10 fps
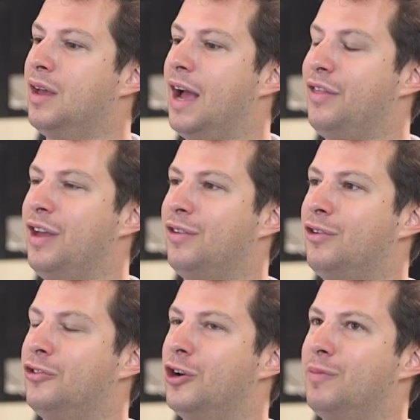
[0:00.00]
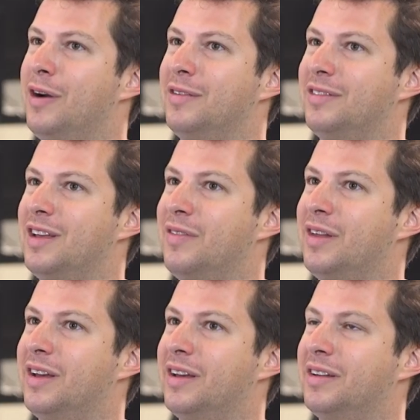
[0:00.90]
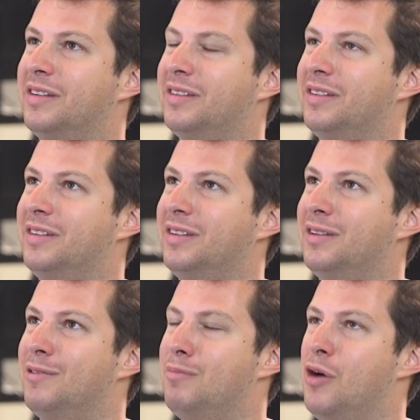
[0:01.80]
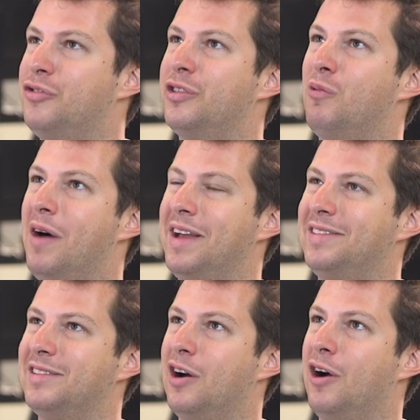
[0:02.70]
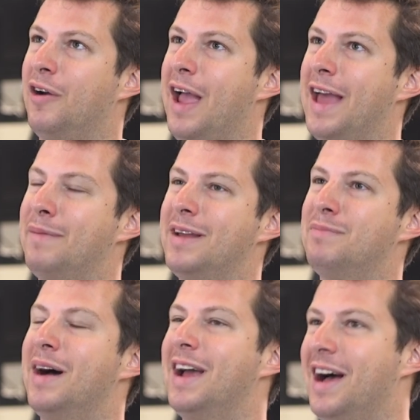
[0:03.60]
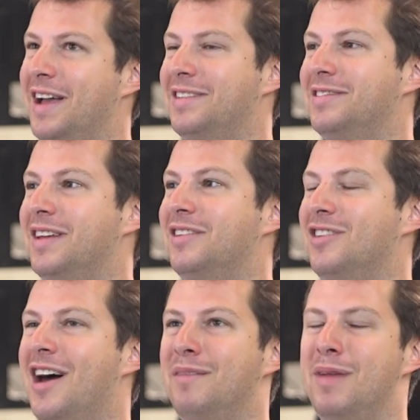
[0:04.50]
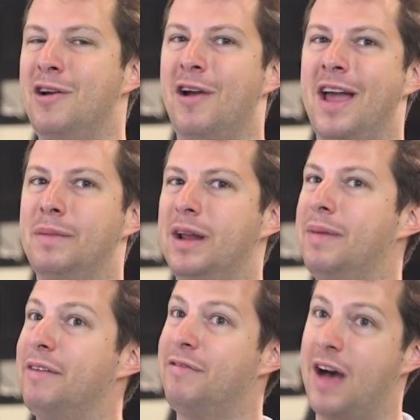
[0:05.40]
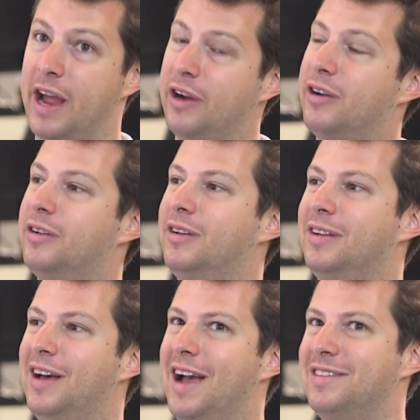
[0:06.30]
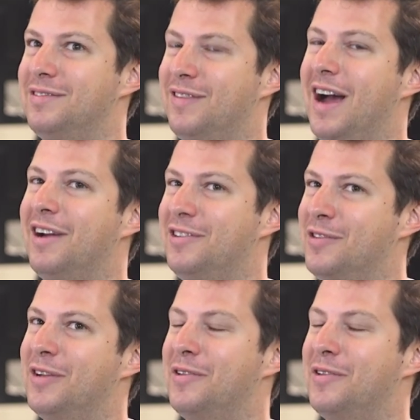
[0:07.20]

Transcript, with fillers: I think George R. R. Martin said that uh, most of the whites are animated by ice, and Jon and Beric are animated by fire. Hmm. Ice and fire doing the